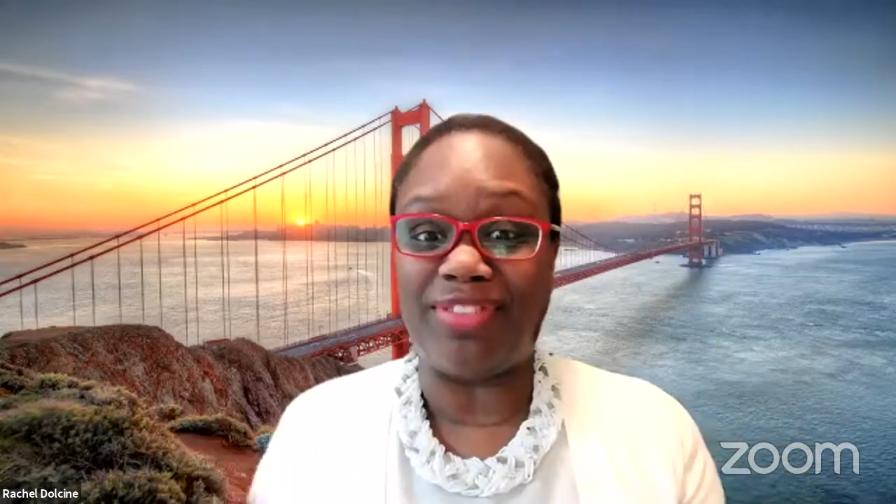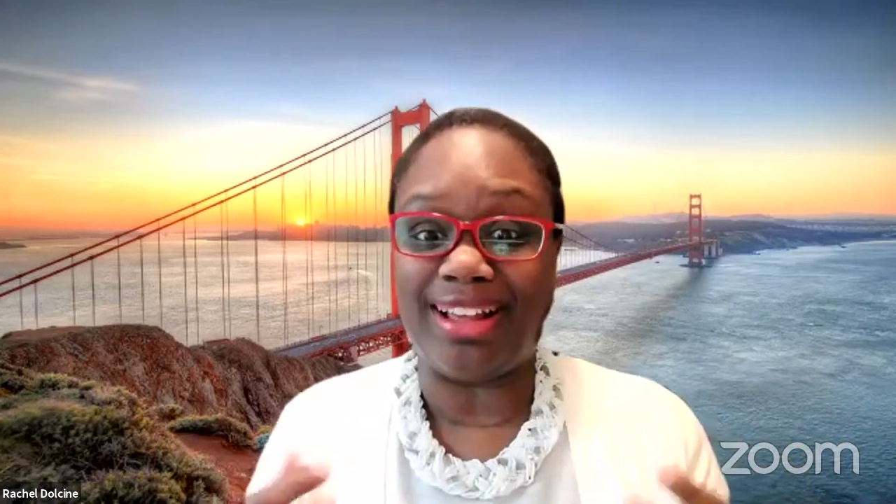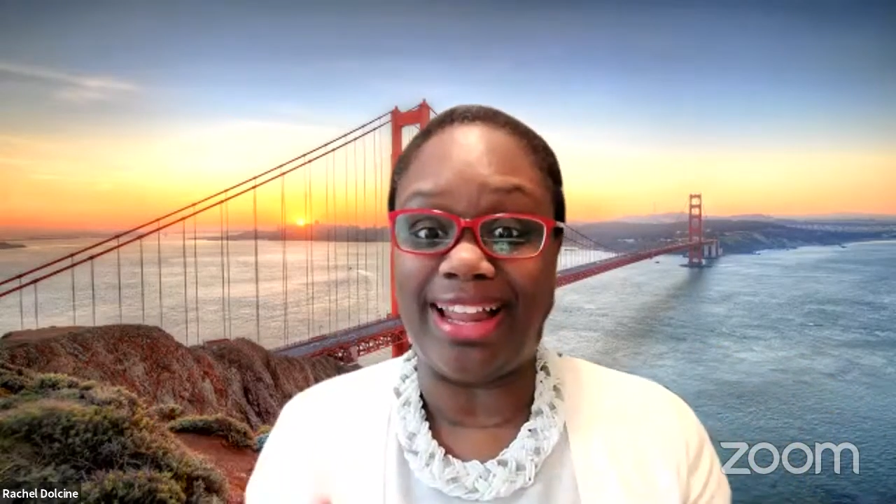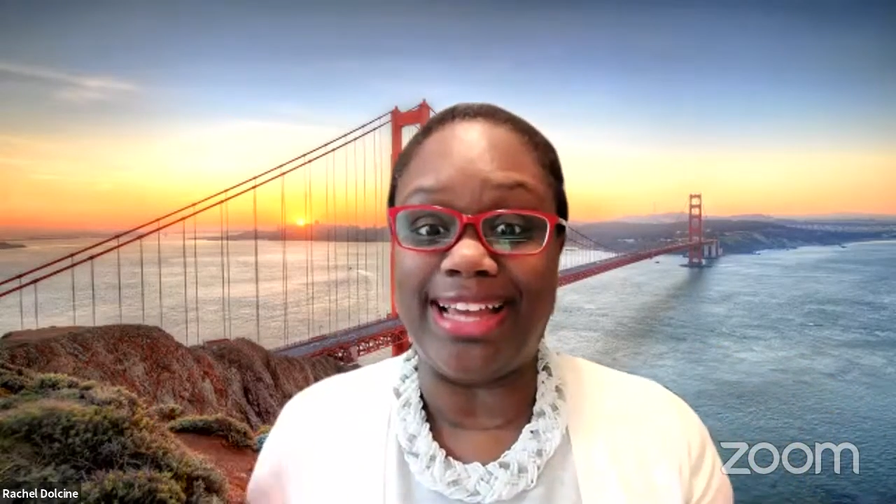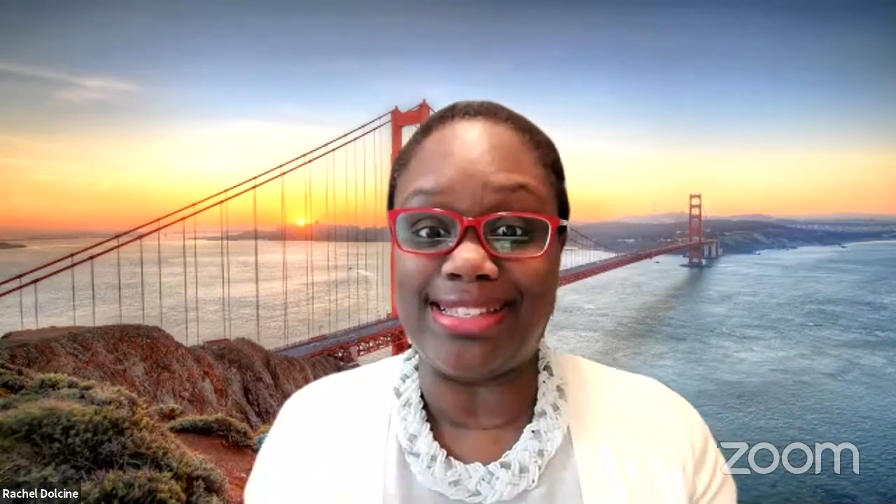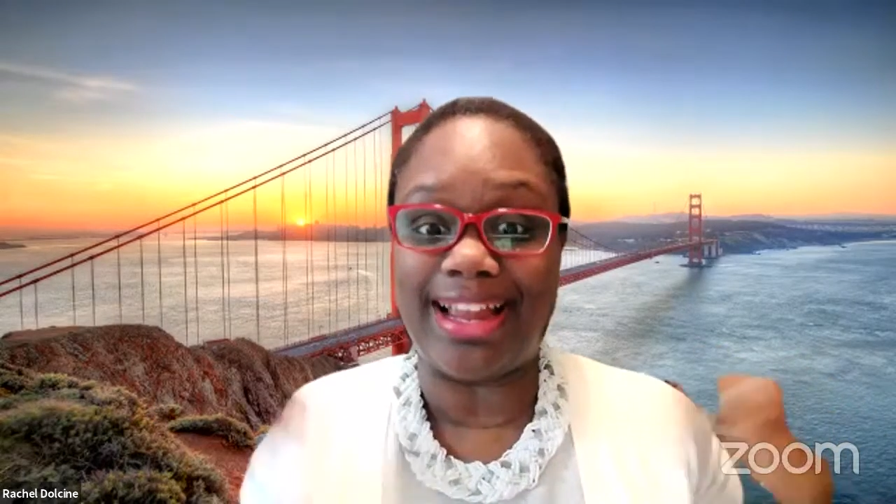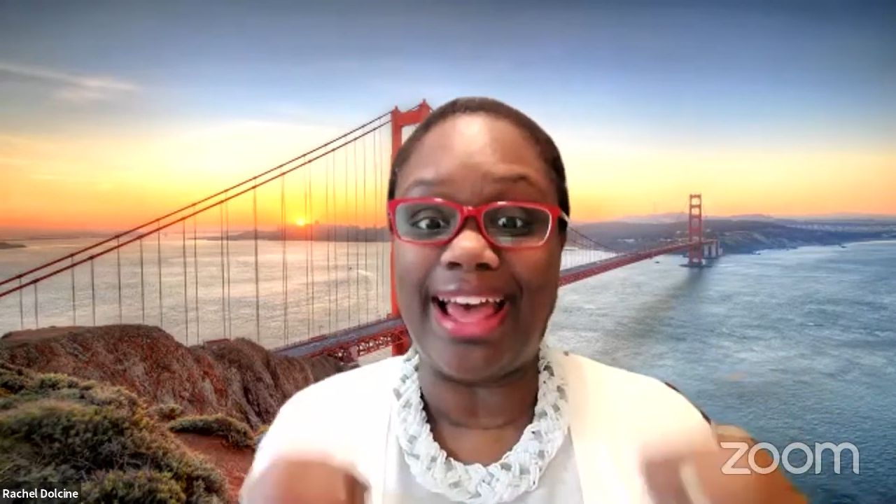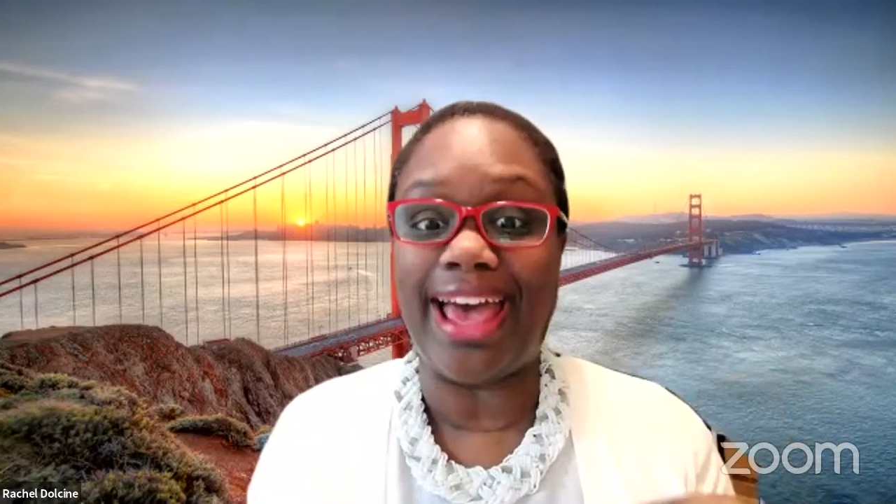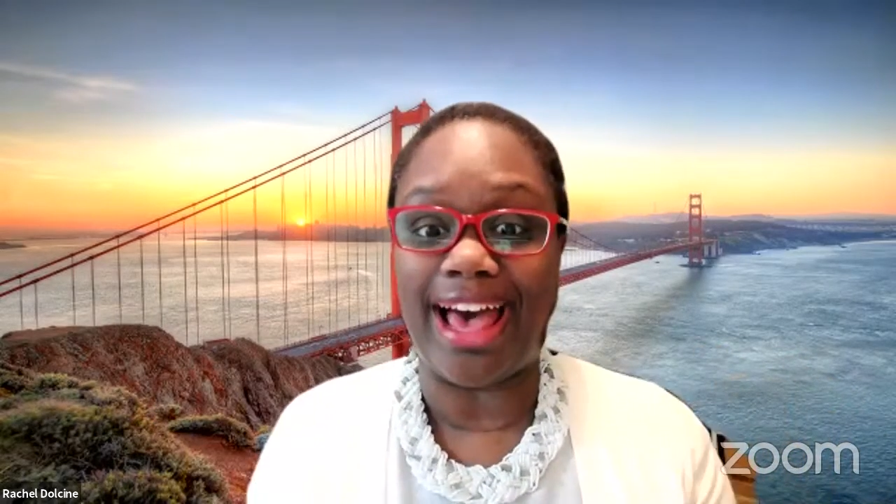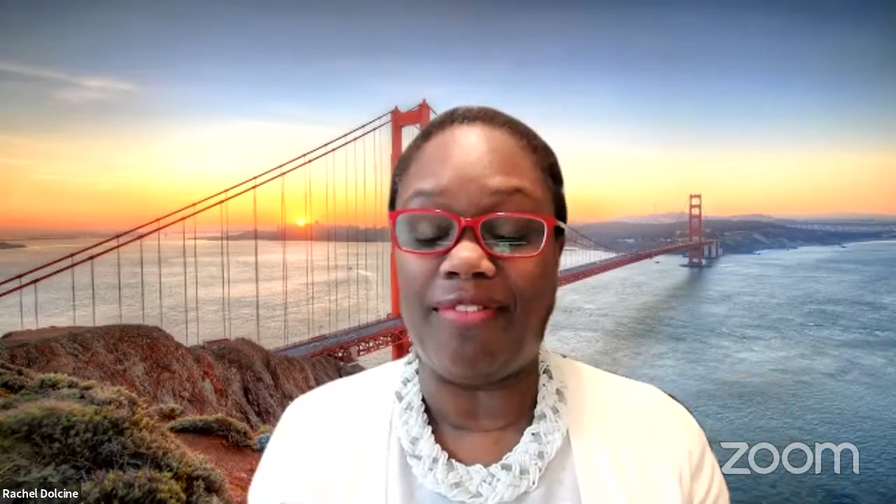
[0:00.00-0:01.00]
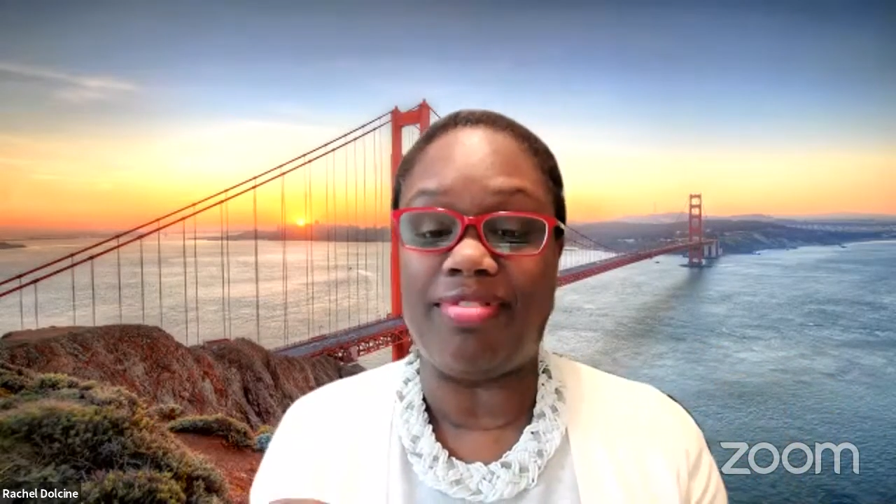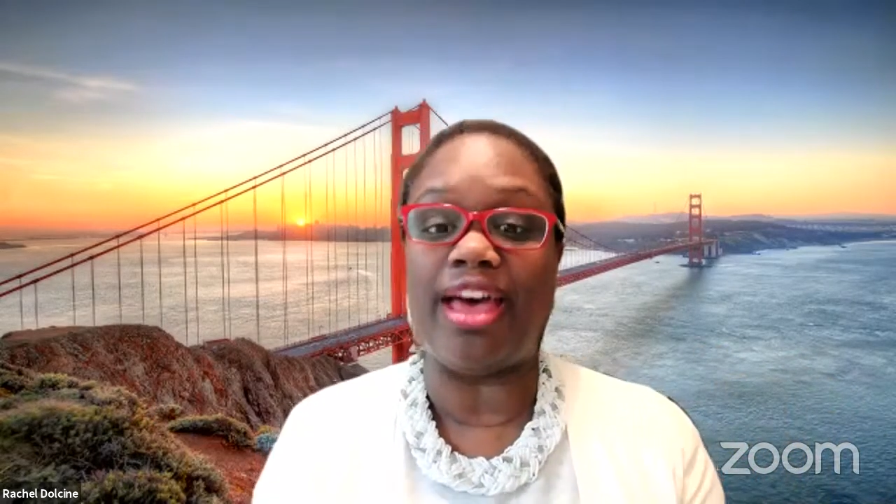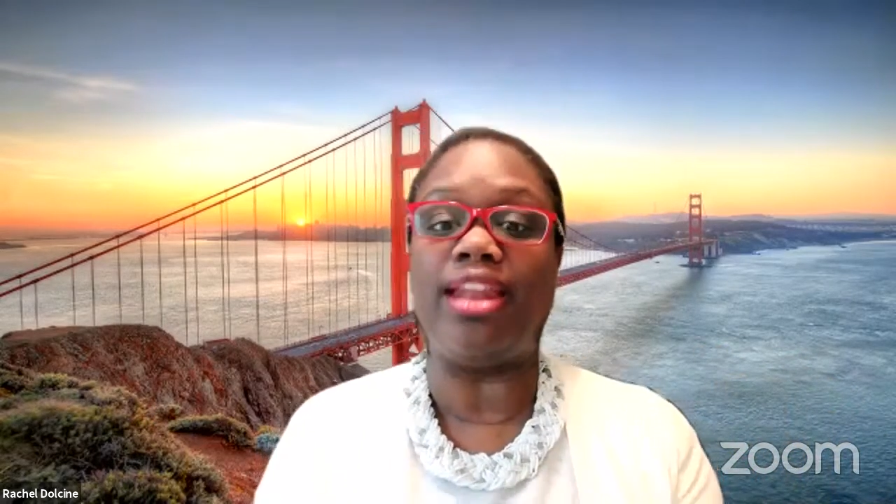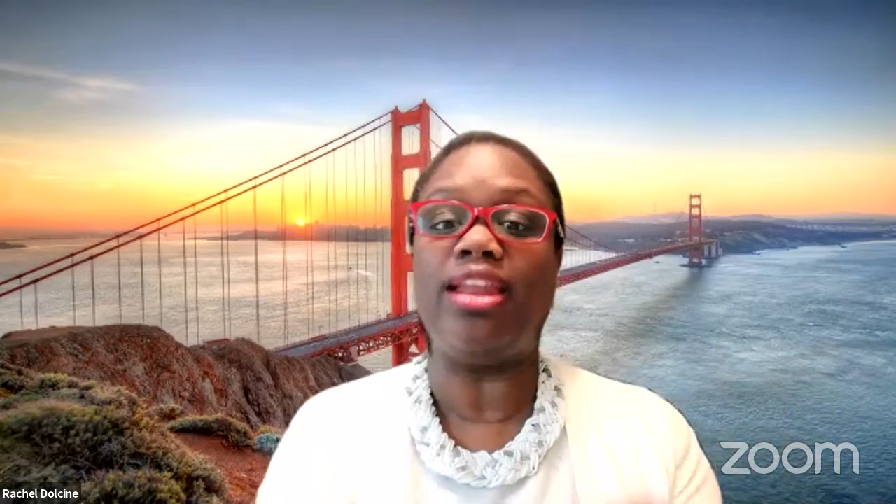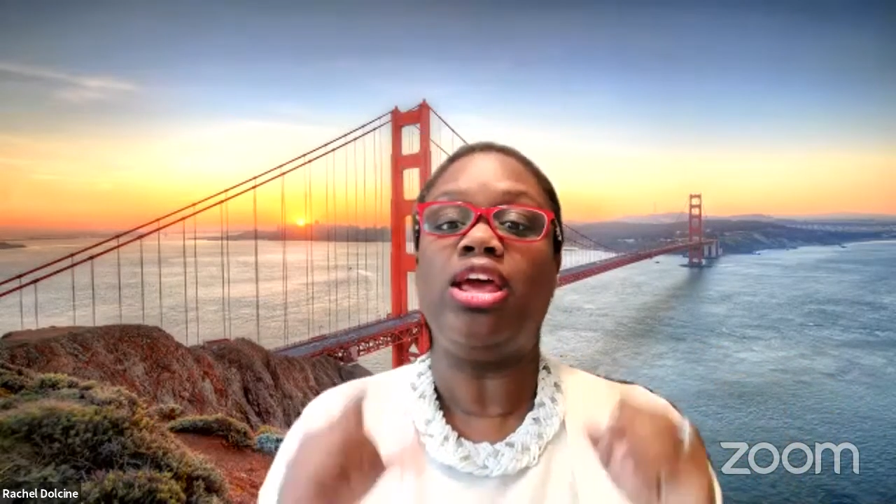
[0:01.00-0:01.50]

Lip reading: clients that I have that